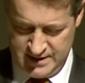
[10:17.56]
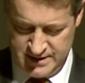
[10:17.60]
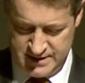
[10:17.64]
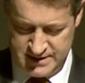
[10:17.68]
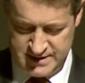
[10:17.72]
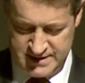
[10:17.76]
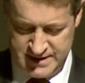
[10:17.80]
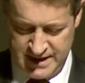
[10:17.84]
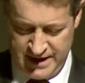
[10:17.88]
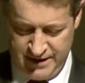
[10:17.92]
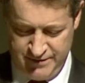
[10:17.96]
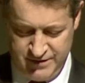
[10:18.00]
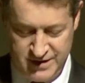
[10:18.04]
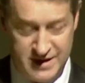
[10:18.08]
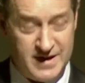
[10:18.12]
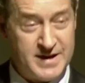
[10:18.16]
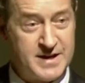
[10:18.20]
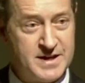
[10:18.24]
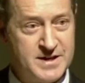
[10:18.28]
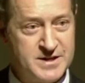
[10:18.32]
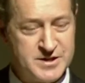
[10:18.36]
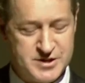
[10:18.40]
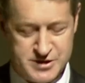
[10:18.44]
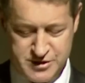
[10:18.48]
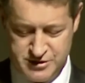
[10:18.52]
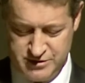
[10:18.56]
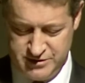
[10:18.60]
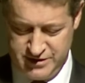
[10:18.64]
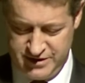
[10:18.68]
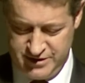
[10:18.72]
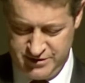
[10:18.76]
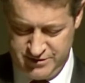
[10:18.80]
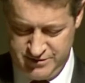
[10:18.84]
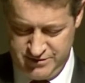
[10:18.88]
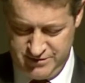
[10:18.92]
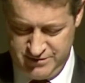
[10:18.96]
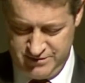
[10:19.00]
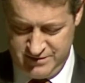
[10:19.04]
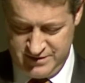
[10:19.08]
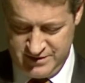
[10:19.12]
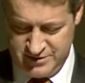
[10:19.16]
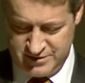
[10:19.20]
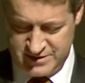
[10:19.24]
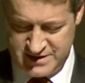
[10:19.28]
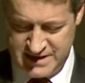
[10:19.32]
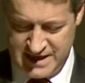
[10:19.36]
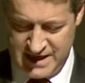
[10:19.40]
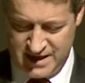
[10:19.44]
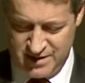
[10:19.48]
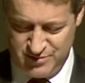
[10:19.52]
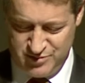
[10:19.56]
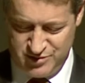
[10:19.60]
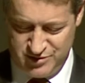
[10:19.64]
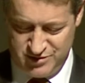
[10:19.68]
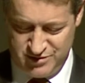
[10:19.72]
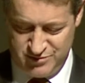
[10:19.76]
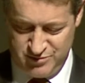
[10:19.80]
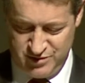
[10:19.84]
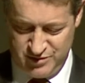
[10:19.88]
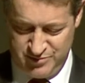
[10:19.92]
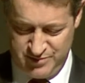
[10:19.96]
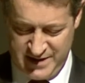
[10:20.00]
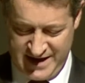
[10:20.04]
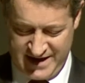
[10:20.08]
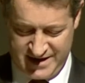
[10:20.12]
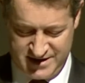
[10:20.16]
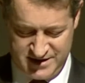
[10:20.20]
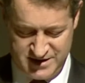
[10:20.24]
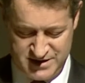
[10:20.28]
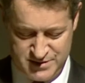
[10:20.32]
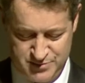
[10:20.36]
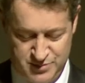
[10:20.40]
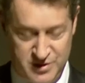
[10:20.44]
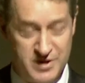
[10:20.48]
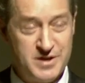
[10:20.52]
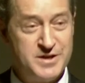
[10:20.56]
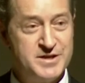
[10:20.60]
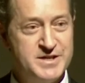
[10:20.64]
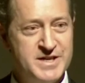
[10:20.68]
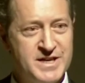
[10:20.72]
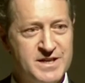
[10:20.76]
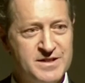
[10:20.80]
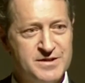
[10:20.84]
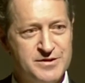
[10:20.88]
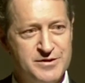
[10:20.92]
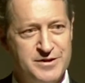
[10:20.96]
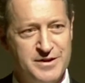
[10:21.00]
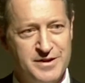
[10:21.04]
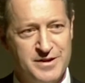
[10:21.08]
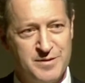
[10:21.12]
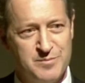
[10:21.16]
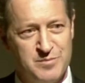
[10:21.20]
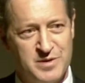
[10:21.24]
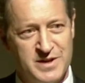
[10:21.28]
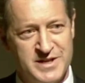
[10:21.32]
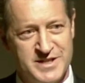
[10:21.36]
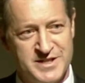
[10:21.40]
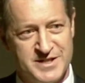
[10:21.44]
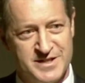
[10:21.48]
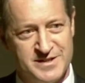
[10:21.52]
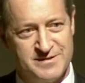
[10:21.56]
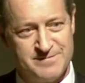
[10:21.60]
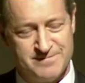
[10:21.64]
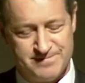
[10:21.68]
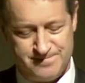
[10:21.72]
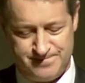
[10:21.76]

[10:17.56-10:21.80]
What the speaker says: David, I can assure you, your SACA board will back this project through to completion.